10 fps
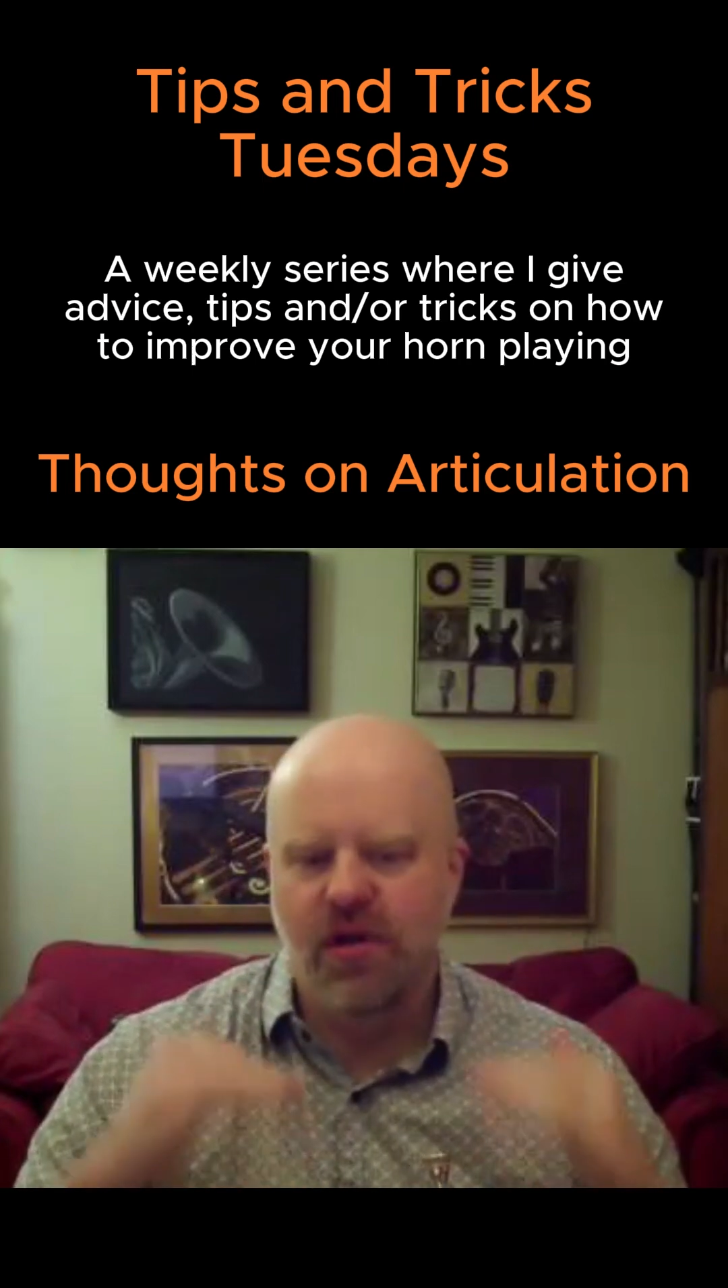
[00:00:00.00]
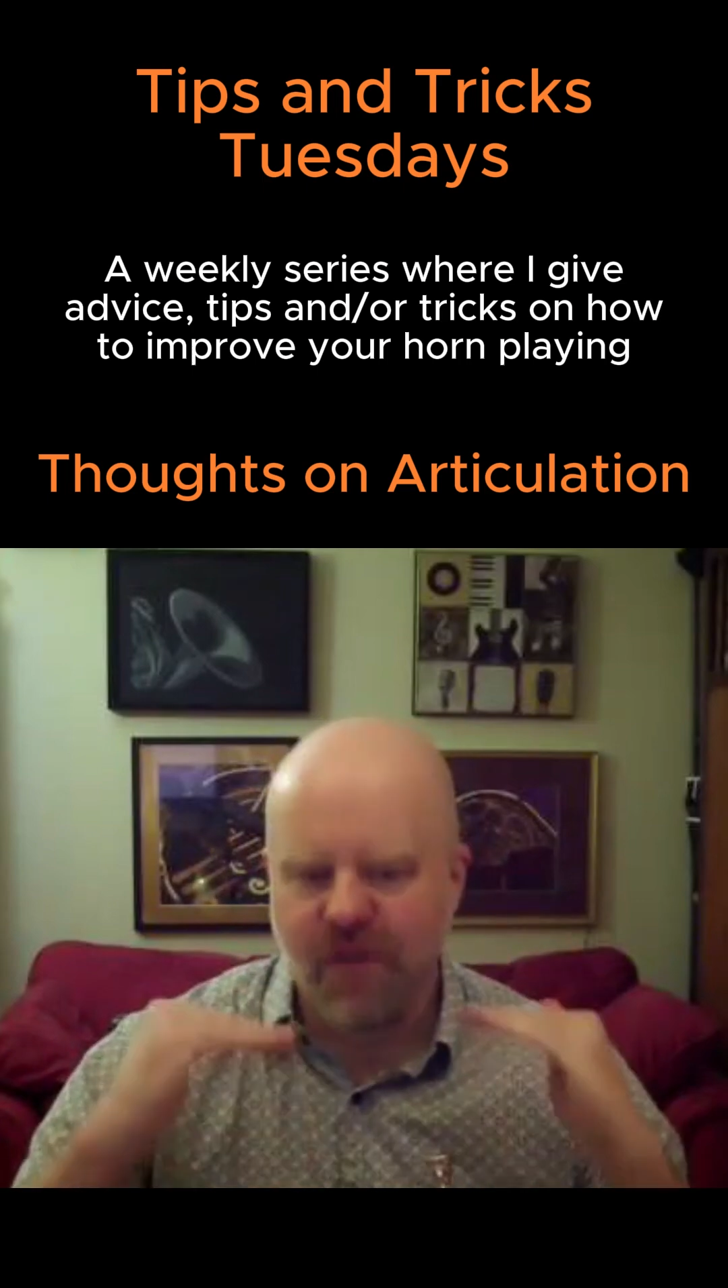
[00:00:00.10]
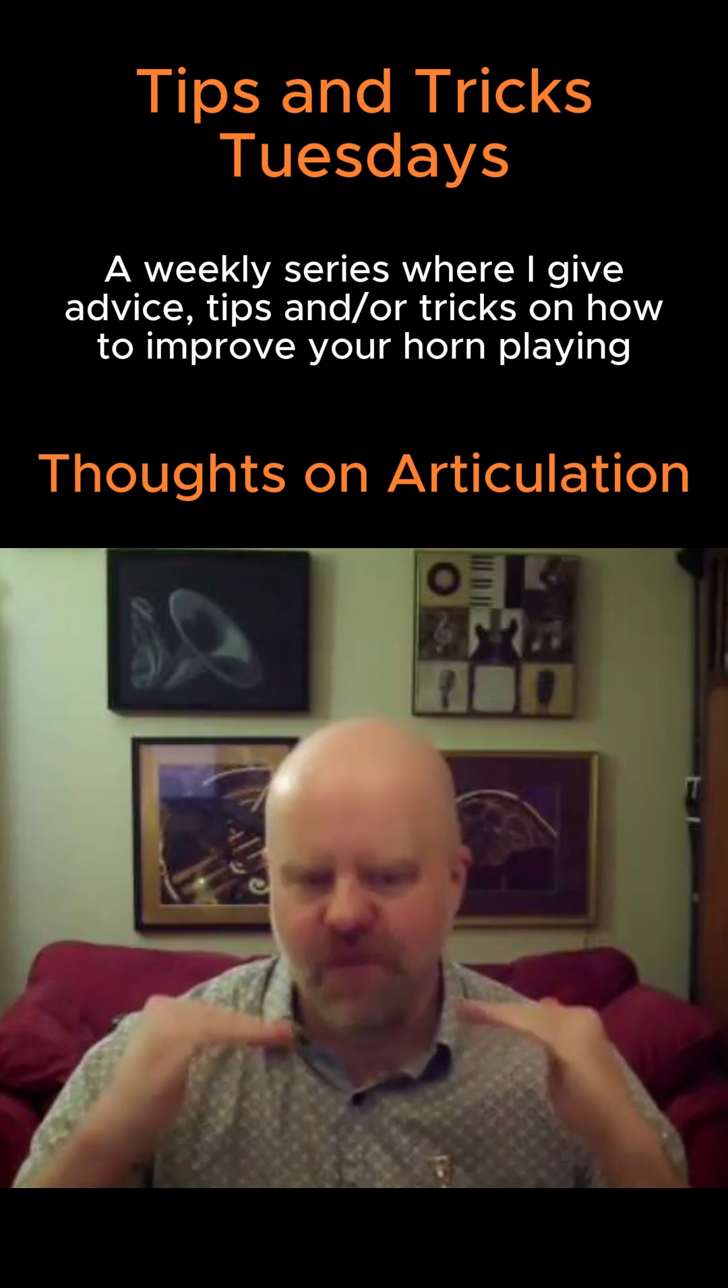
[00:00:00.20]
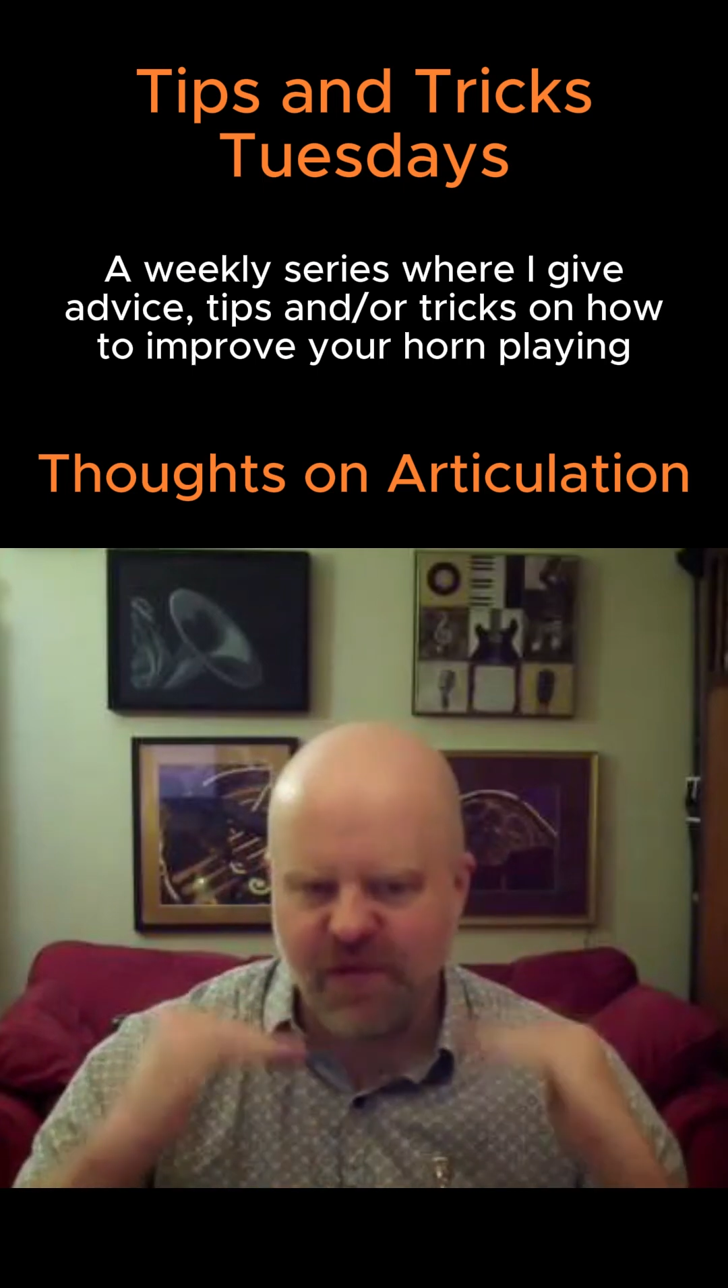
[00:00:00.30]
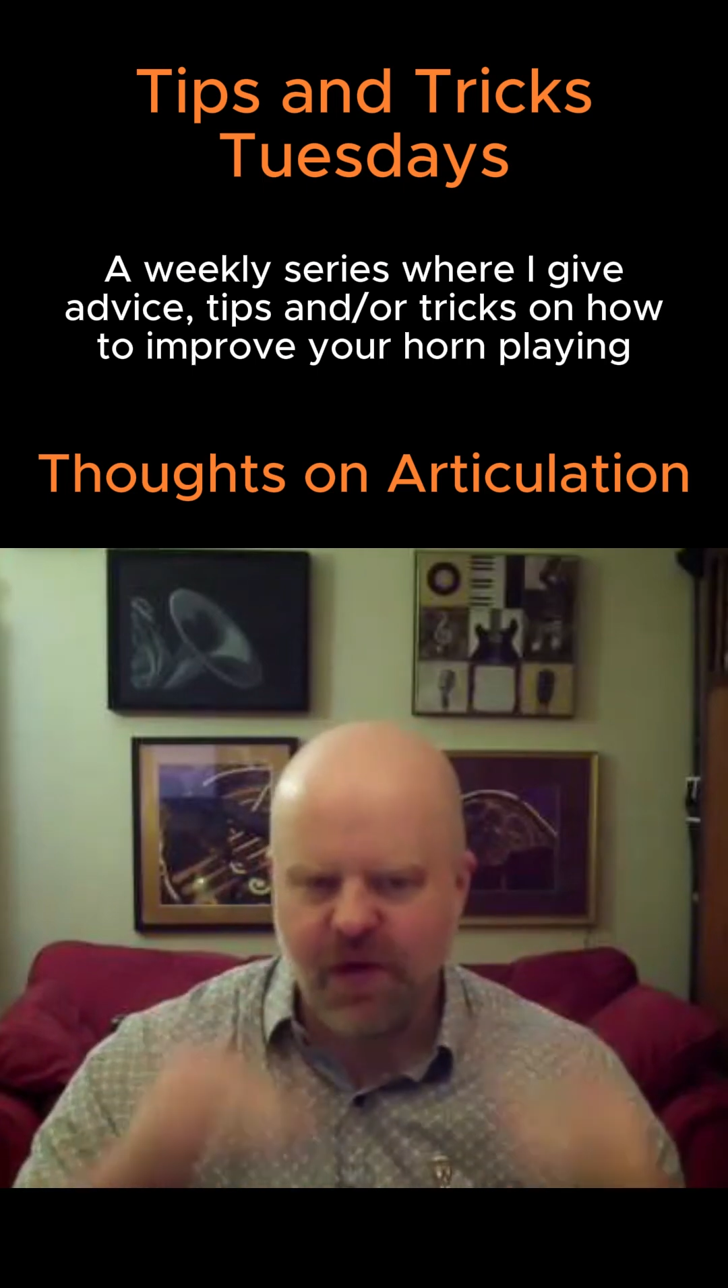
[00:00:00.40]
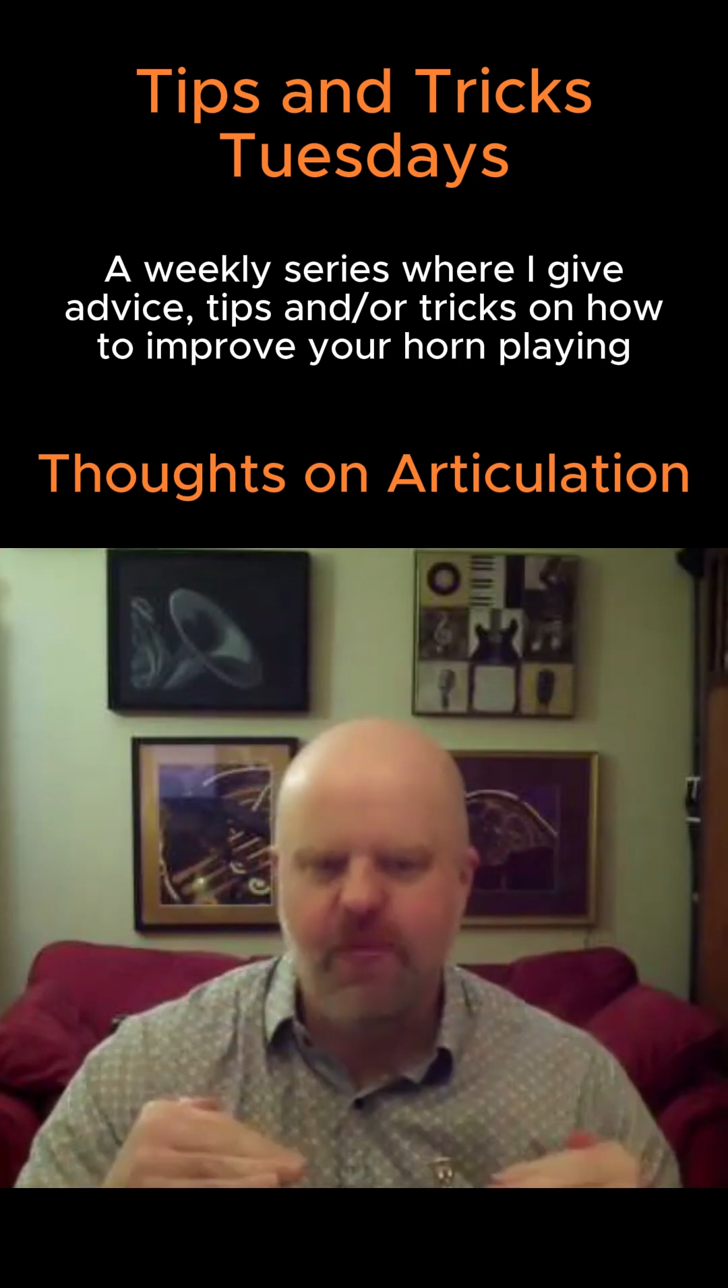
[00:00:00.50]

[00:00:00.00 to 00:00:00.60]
from the very